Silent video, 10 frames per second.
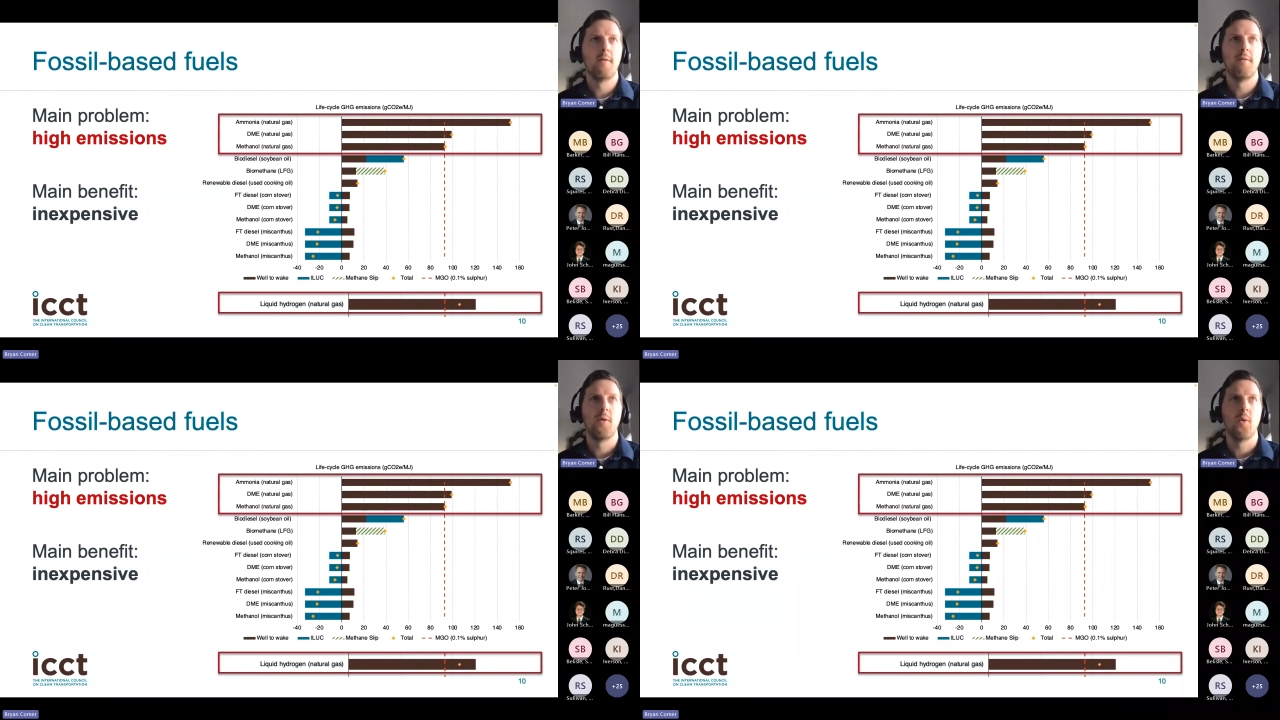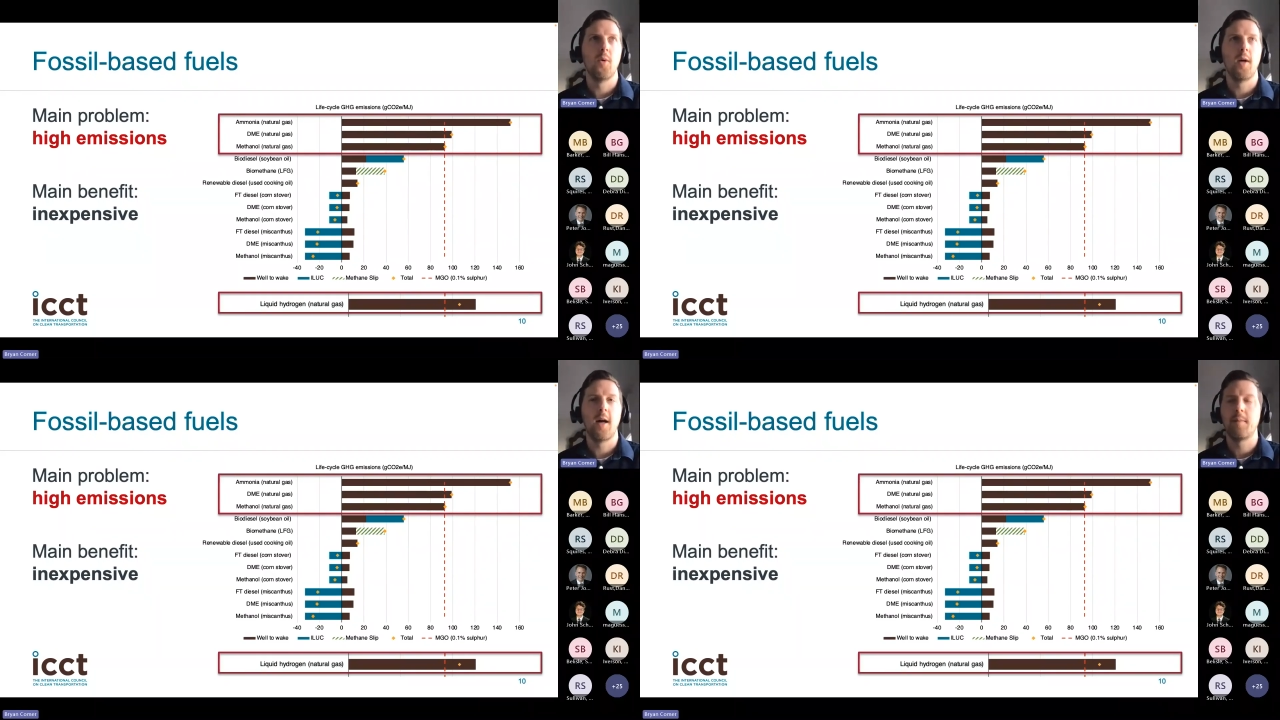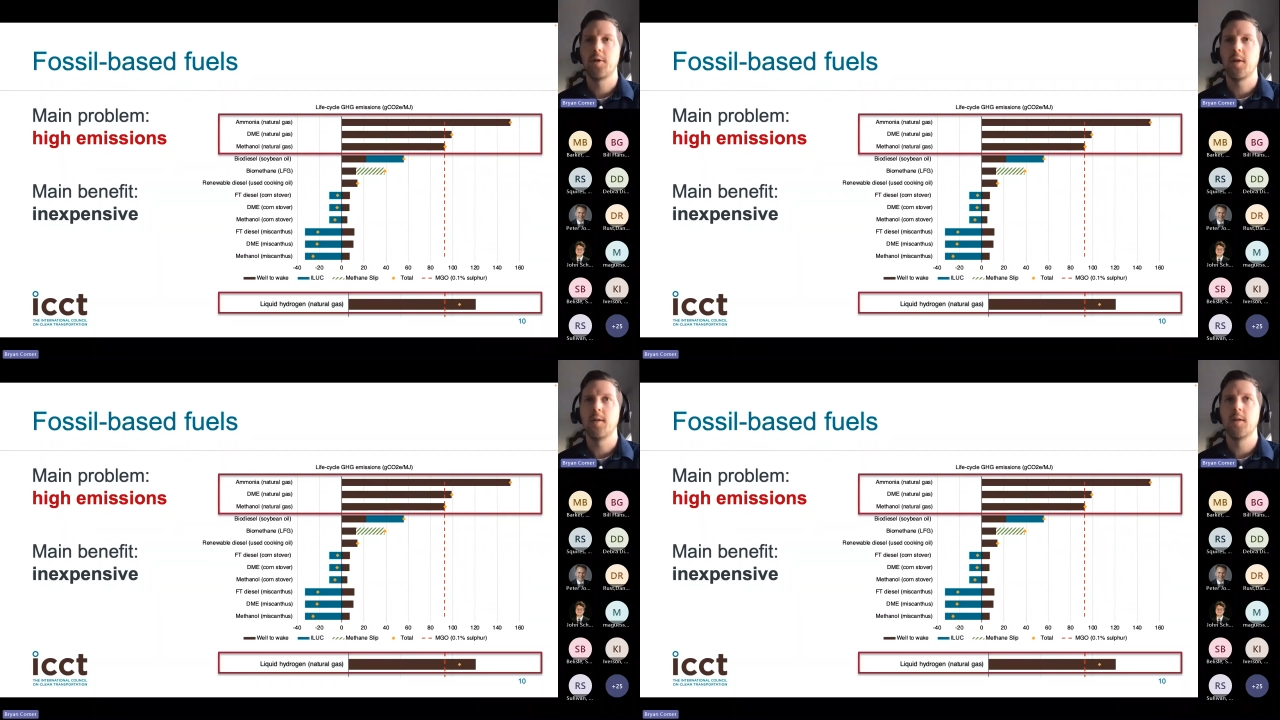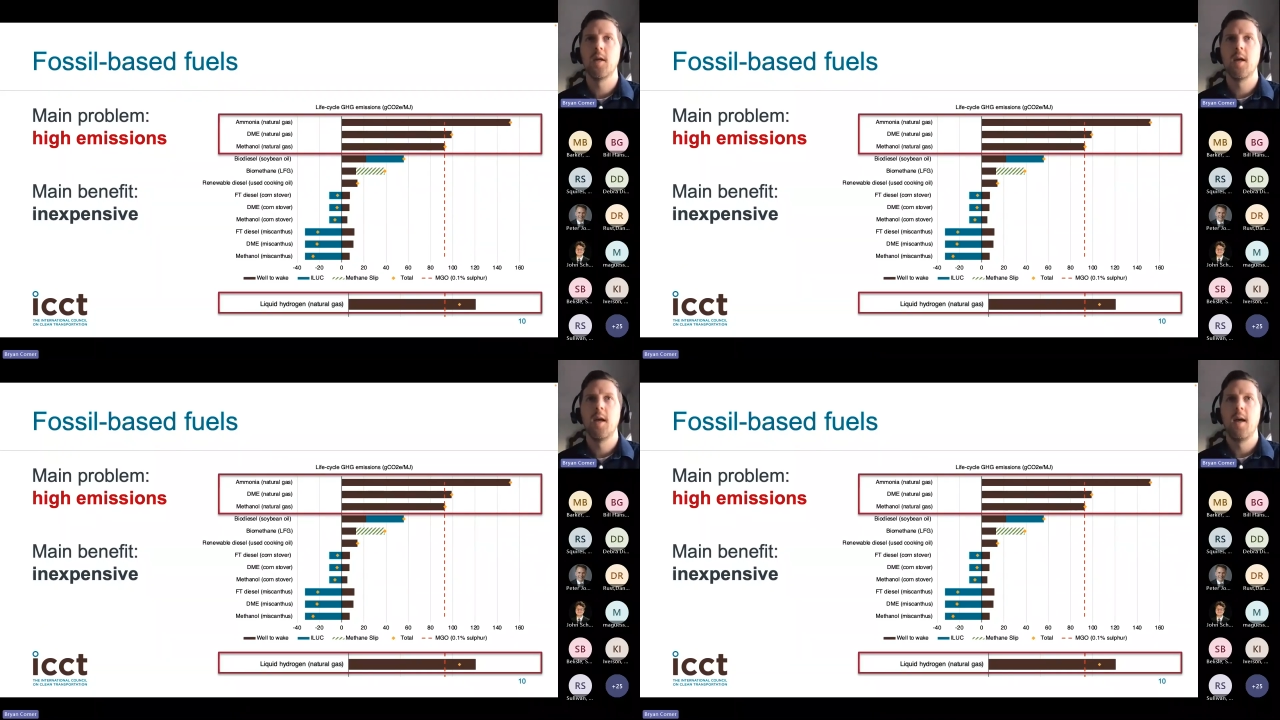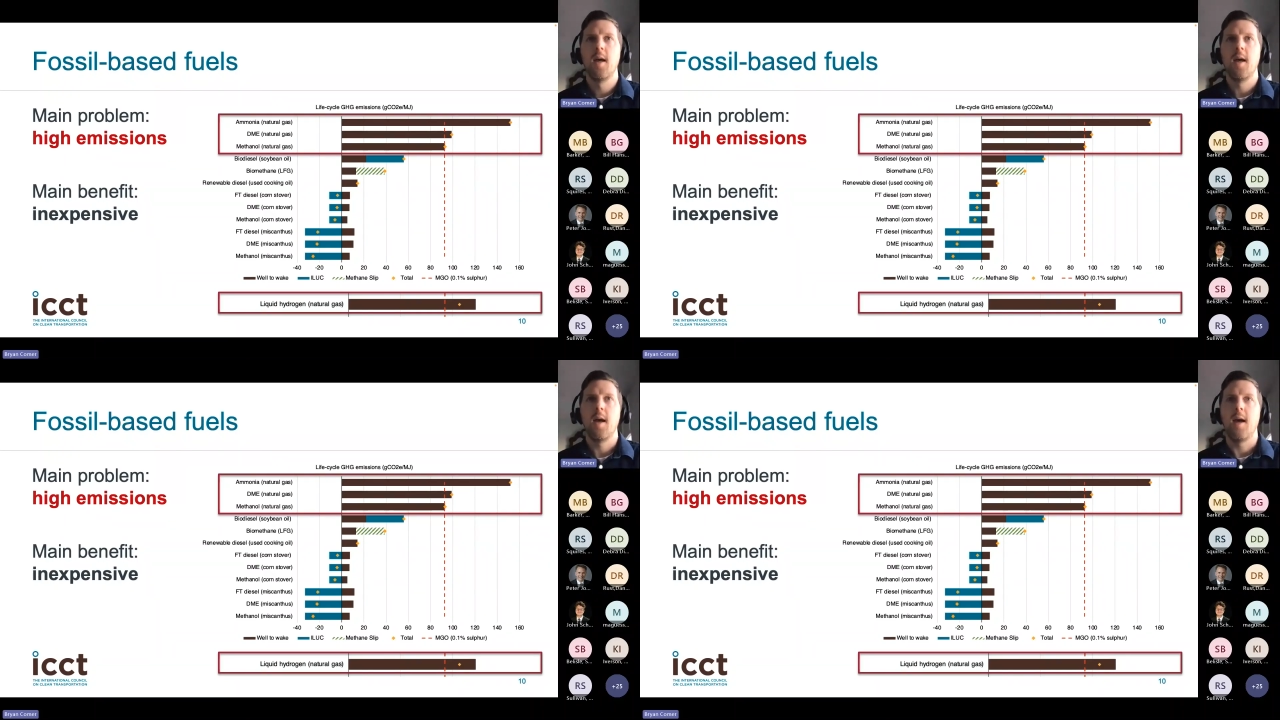fuel options.
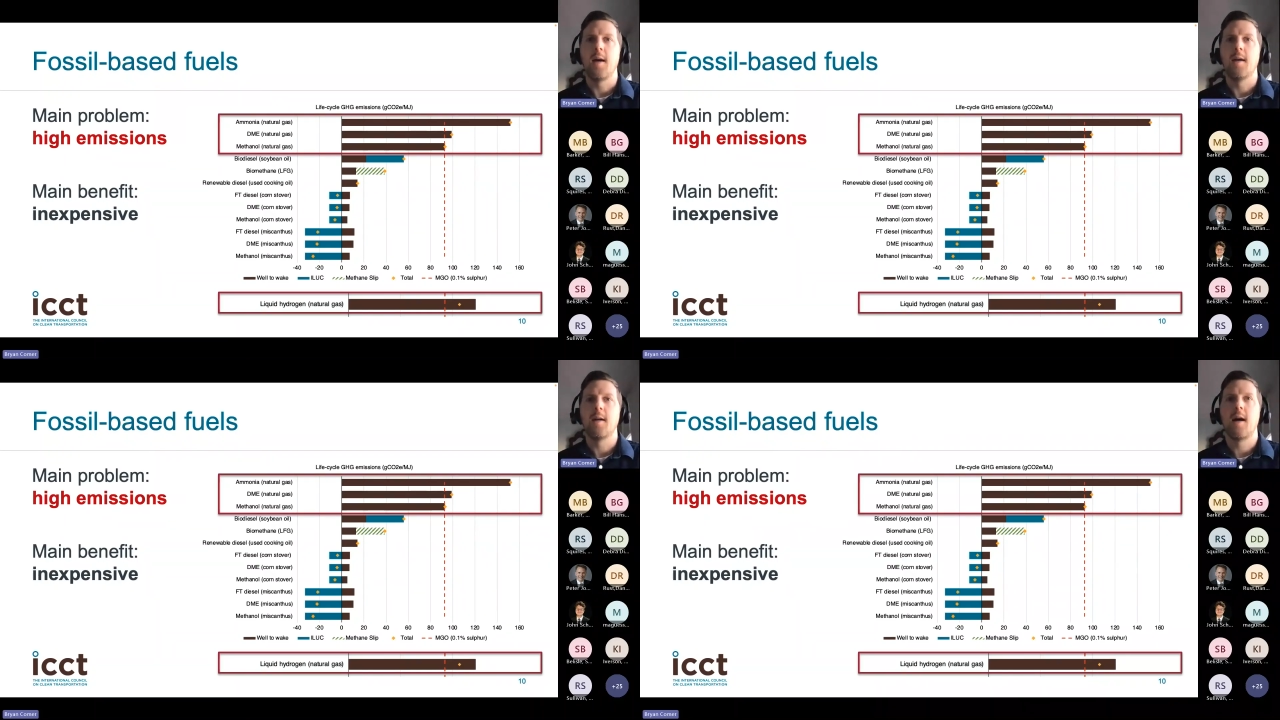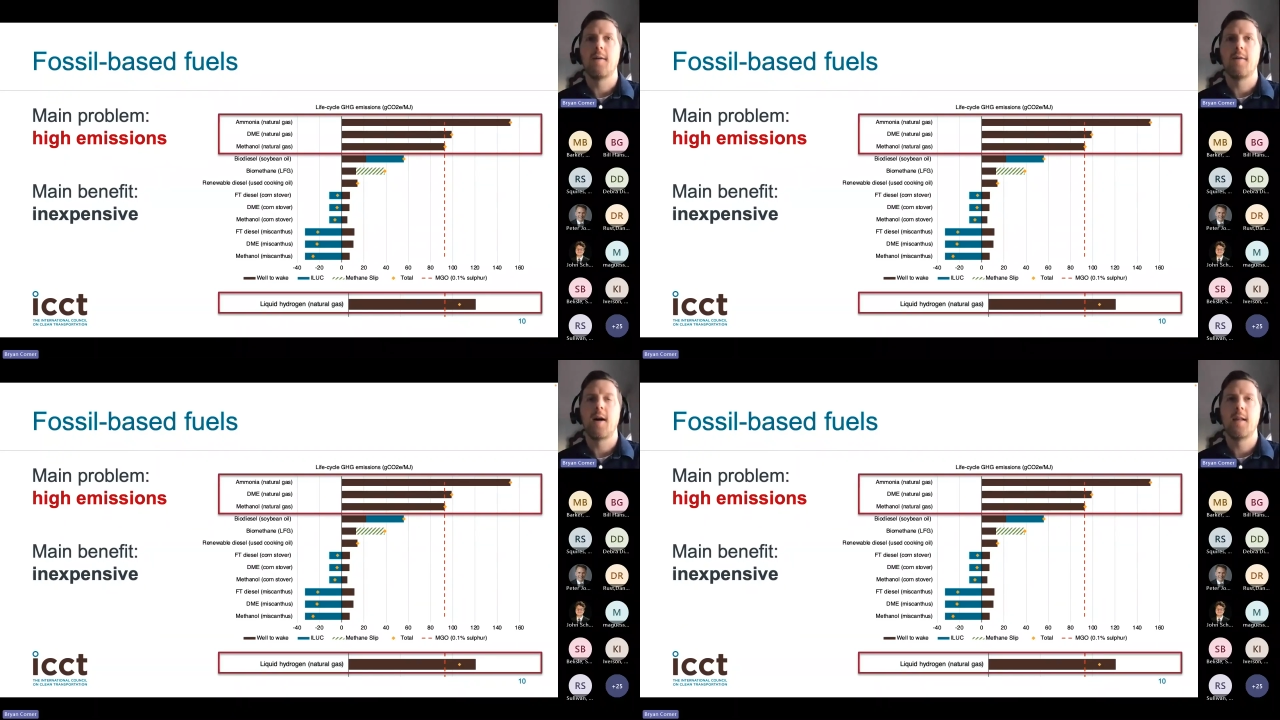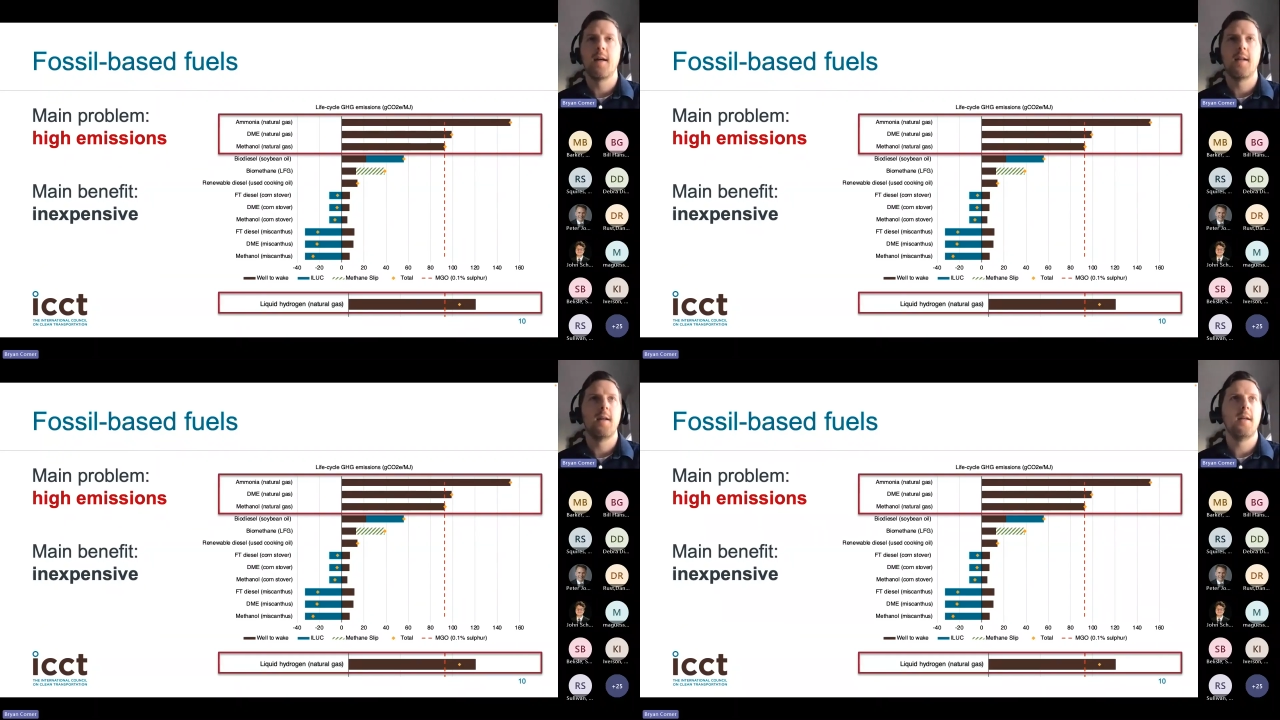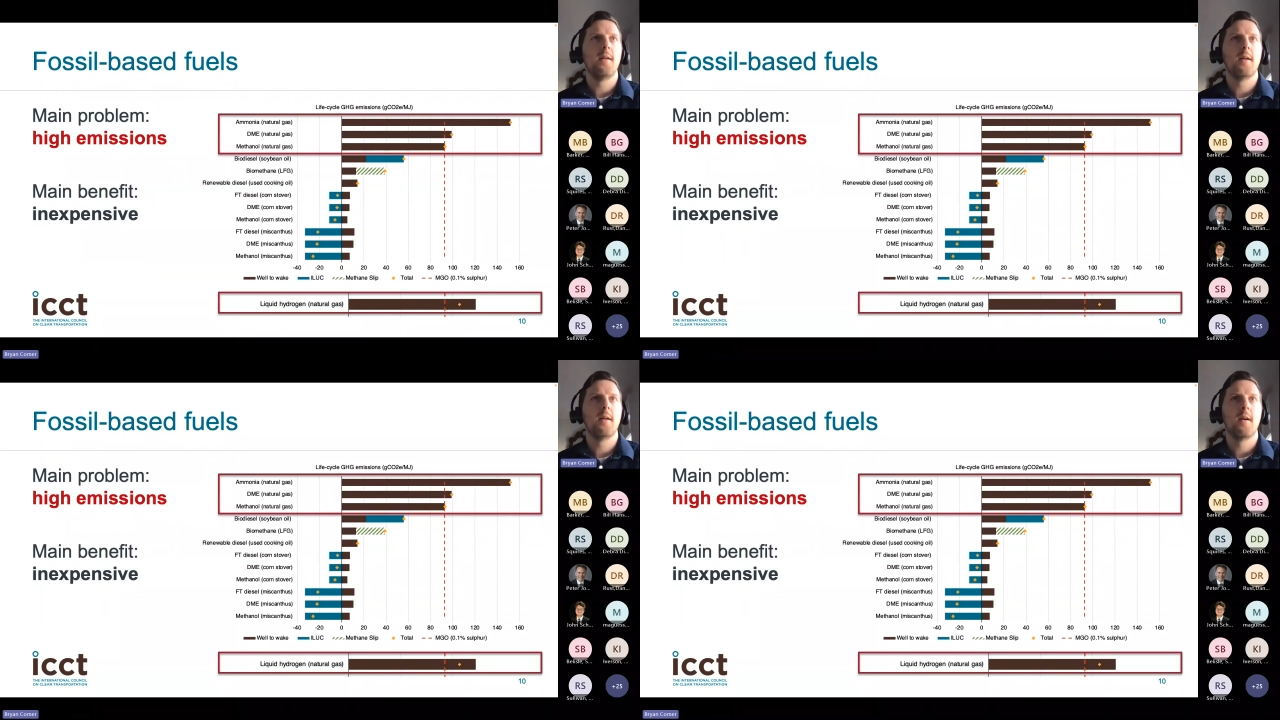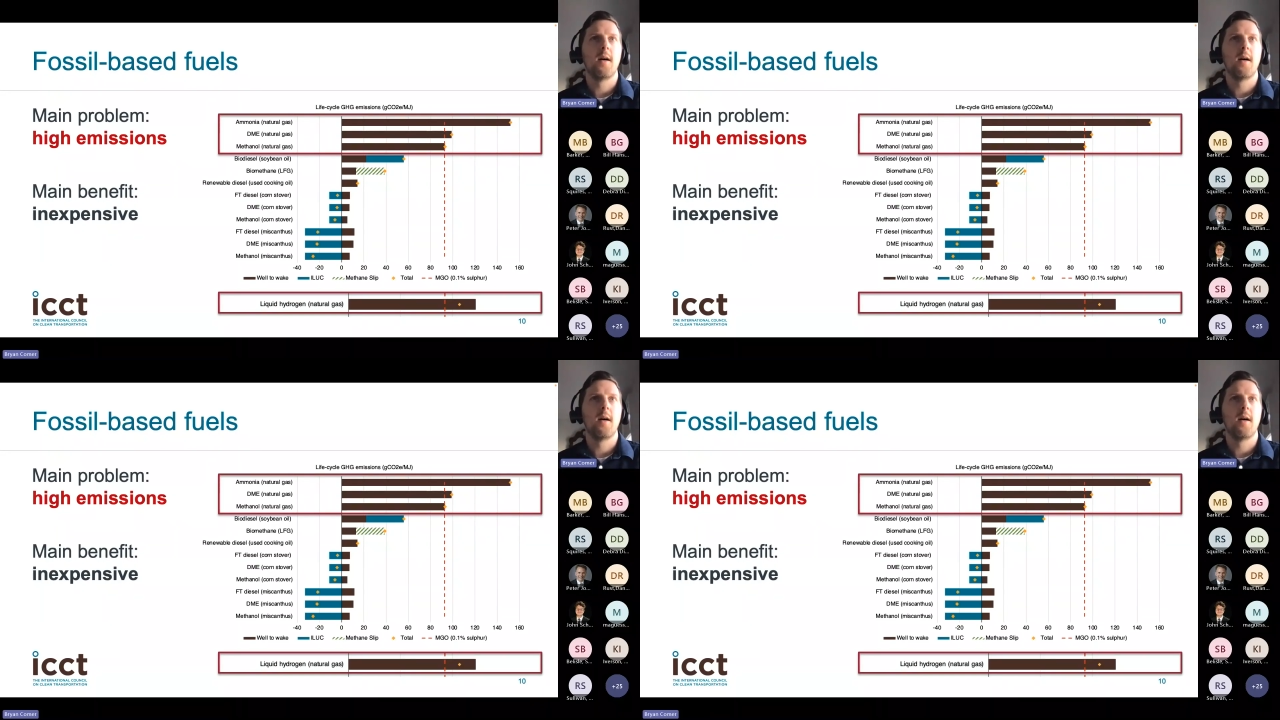And I've highlighted